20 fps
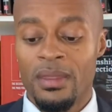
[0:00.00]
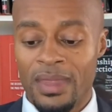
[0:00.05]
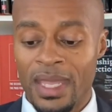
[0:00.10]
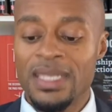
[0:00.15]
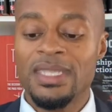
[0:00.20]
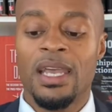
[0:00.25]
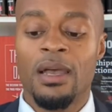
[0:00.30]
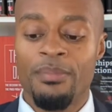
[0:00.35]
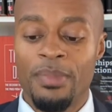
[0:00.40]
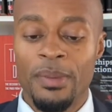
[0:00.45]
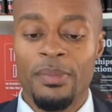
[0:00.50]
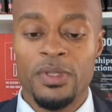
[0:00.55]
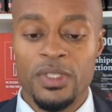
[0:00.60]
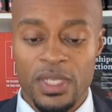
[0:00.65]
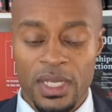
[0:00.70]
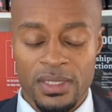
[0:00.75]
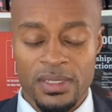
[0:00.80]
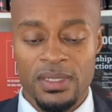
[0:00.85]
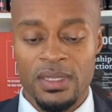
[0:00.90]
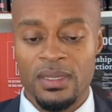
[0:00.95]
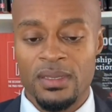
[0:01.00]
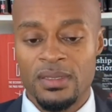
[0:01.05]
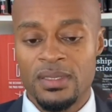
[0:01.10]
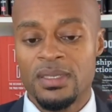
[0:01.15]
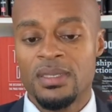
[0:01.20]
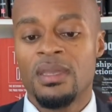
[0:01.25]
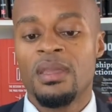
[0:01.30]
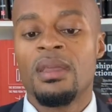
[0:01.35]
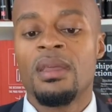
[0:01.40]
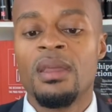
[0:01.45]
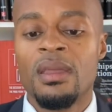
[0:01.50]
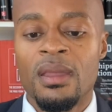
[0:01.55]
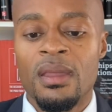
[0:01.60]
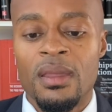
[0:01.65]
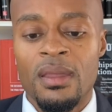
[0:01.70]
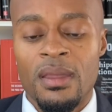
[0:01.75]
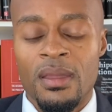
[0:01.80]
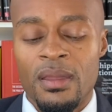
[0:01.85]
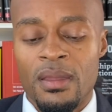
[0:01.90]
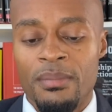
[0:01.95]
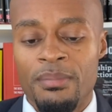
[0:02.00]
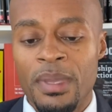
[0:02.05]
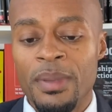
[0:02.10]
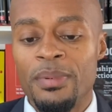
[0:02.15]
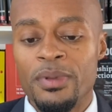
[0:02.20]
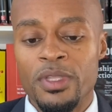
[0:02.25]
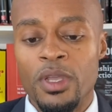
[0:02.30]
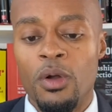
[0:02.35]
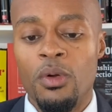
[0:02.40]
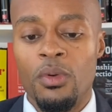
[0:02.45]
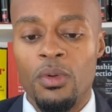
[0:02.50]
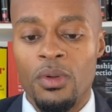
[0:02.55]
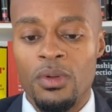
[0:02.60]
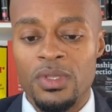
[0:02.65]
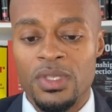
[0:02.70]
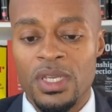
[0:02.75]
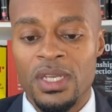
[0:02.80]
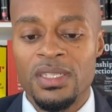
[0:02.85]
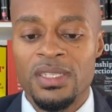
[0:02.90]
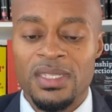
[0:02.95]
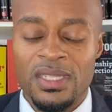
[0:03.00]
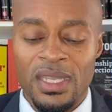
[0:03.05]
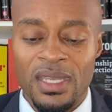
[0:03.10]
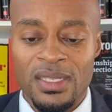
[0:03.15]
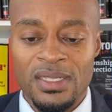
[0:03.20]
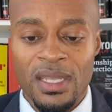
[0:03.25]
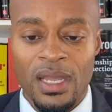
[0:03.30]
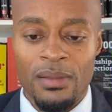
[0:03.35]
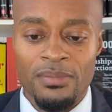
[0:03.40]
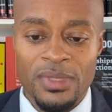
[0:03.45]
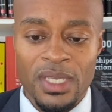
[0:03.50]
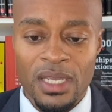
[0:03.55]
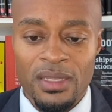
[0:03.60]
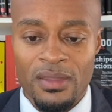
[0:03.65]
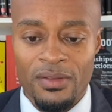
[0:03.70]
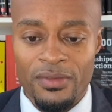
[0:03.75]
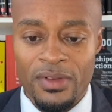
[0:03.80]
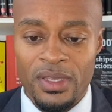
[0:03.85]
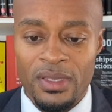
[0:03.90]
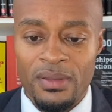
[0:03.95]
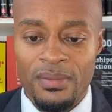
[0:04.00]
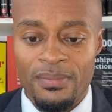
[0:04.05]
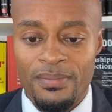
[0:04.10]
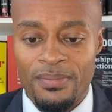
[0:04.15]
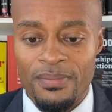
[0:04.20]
That's how people judge things. People don't judge things objectively.